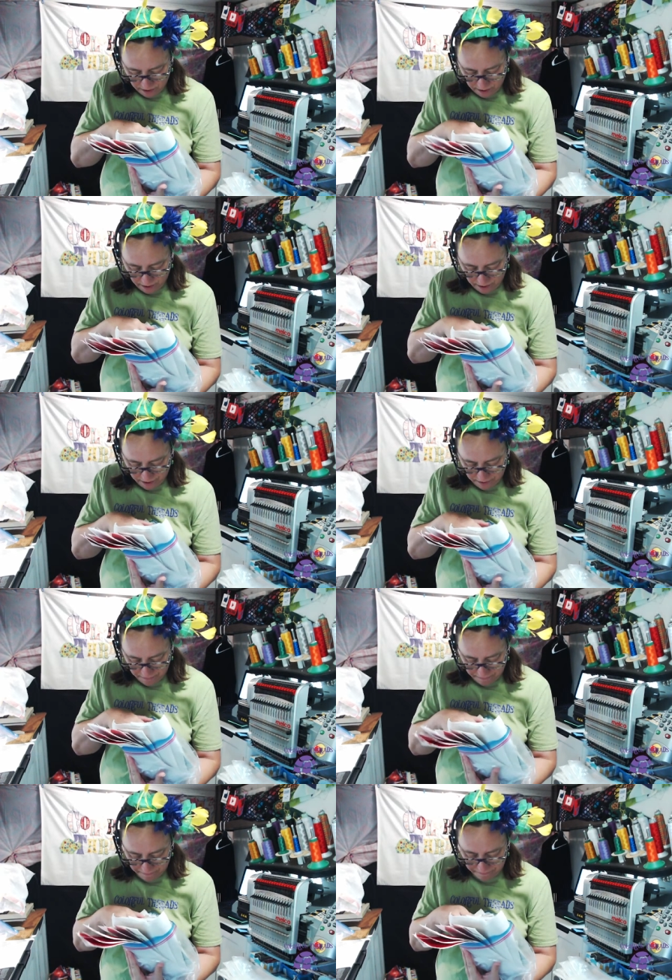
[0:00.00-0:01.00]

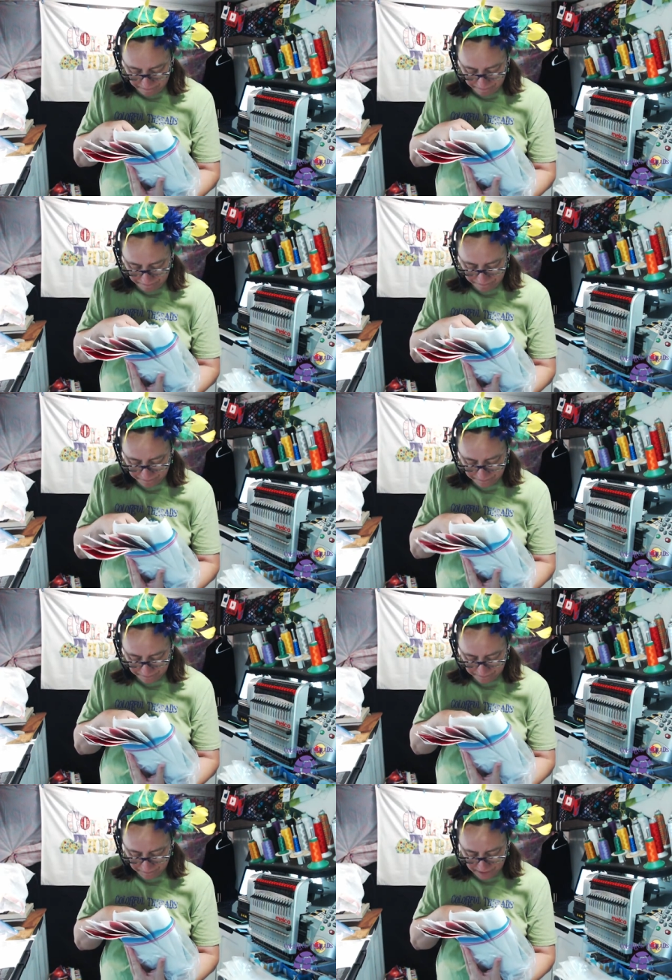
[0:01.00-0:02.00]
um,
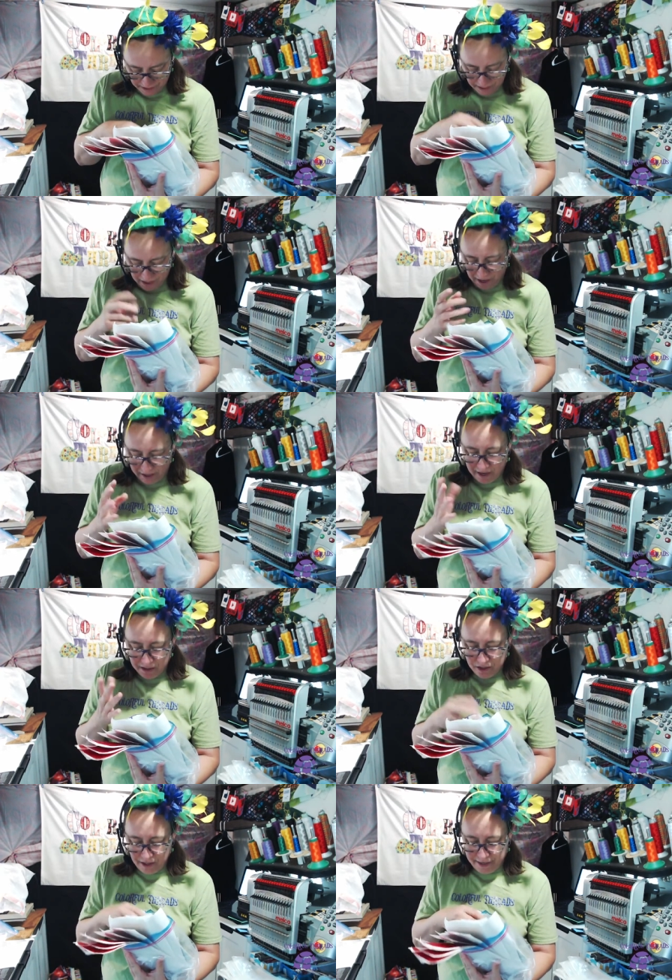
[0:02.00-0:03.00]
I
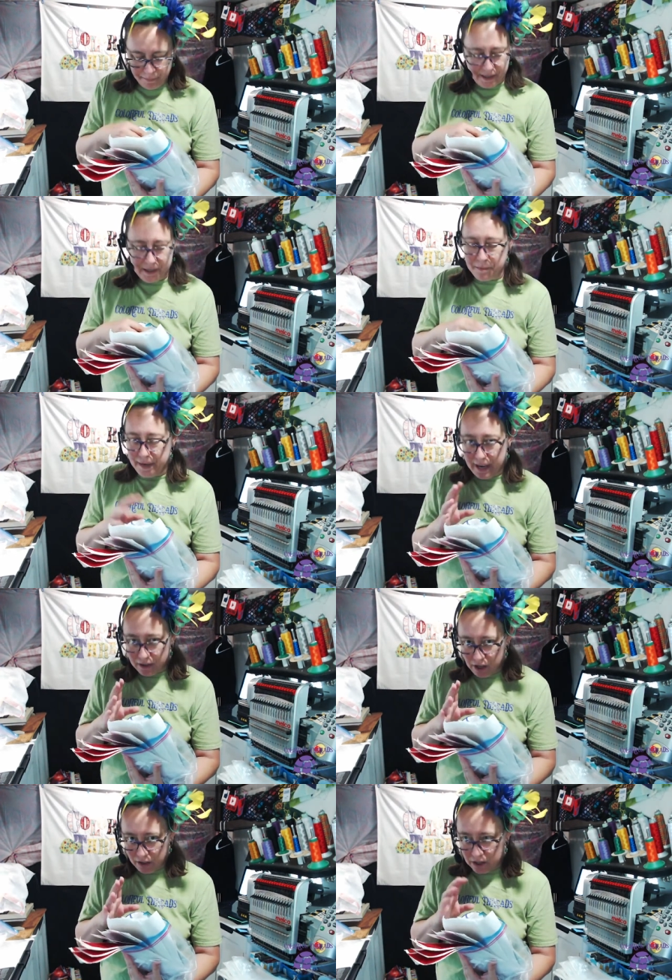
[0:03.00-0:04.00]
gotta like pick a
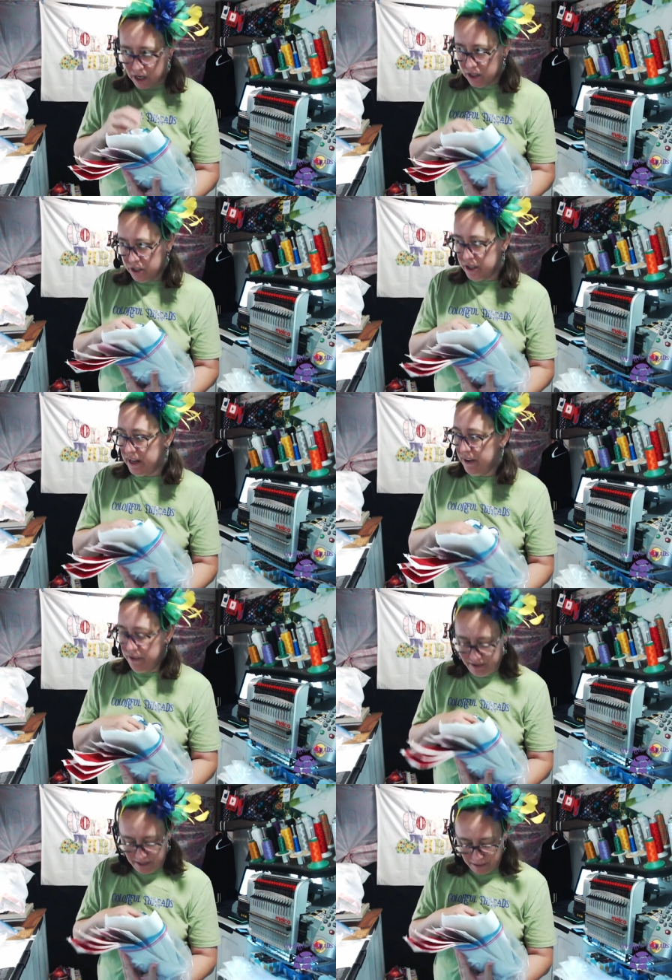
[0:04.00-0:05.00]
background color and
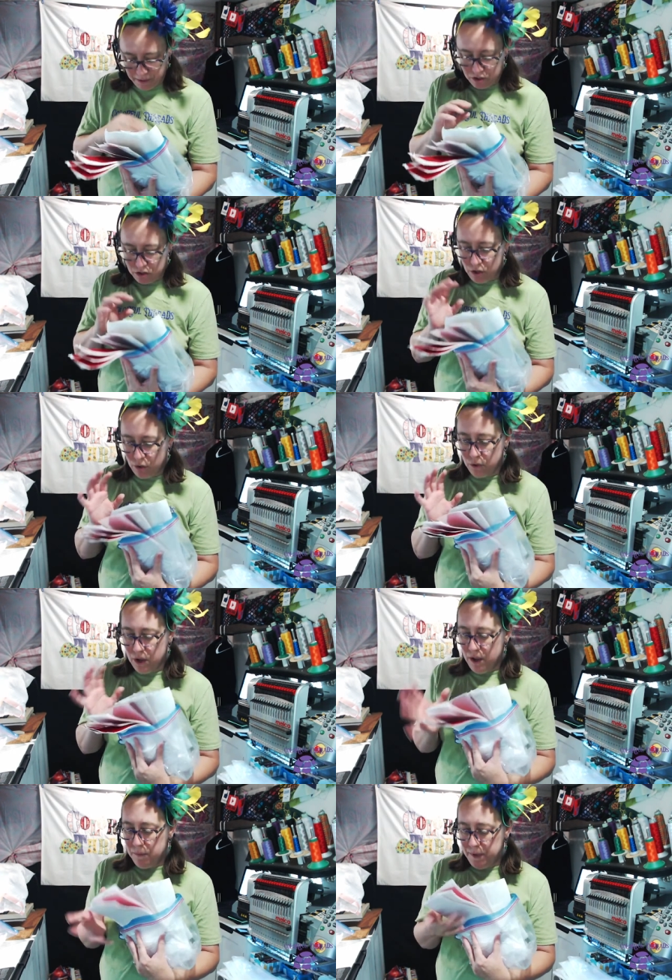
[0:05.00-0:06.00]
everything but so
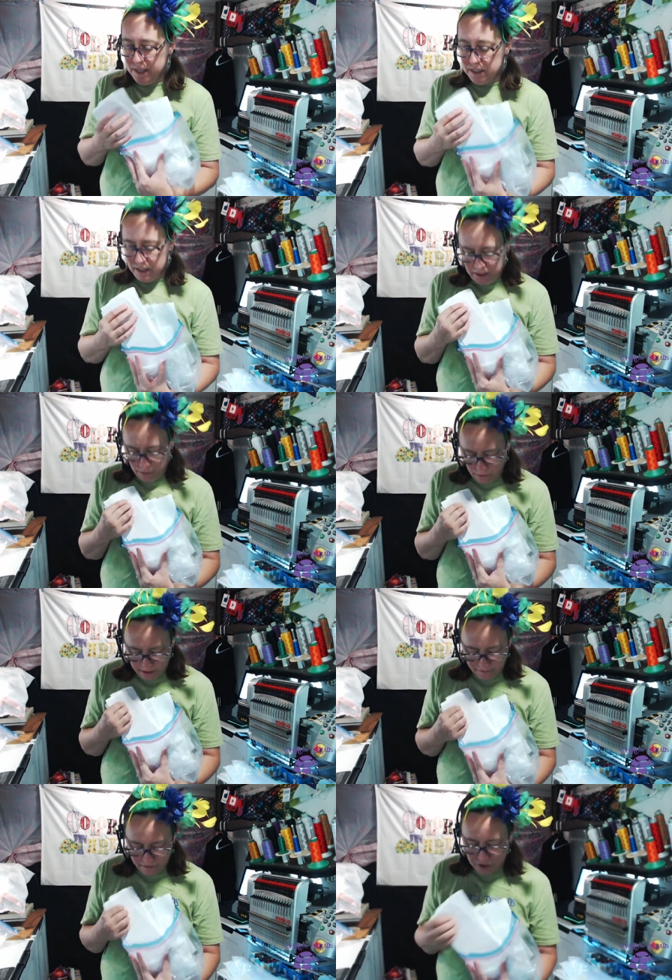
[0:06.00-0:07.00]
basically what
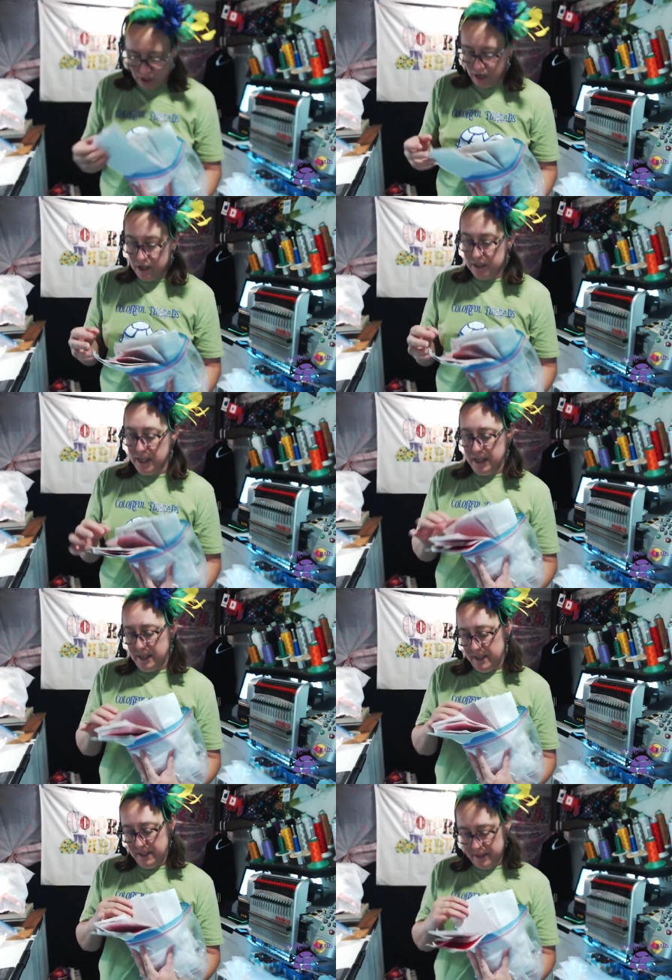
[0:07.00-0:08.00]
I've done
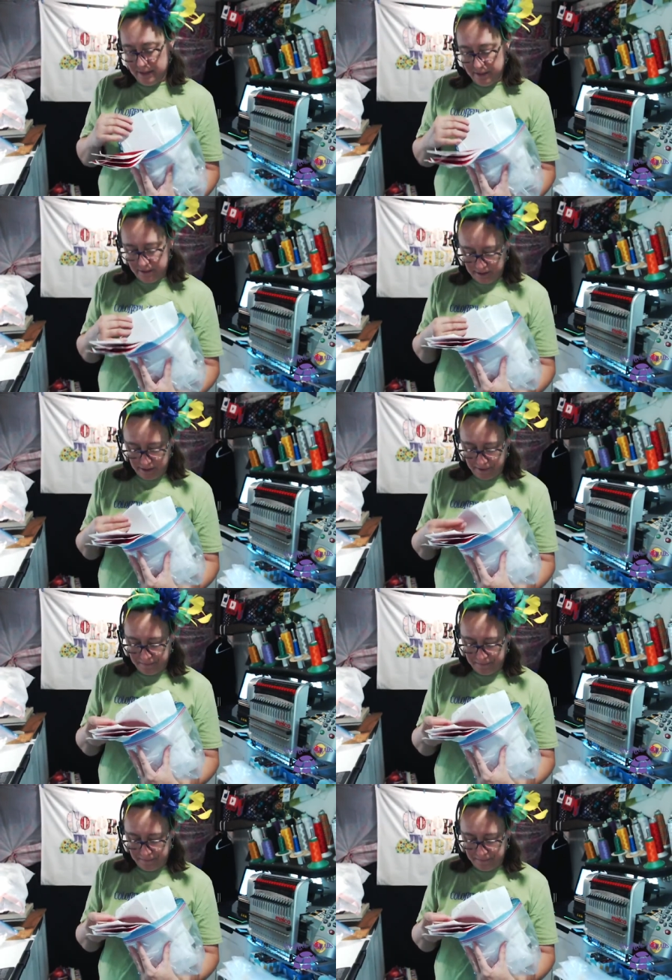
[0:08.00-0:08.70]
is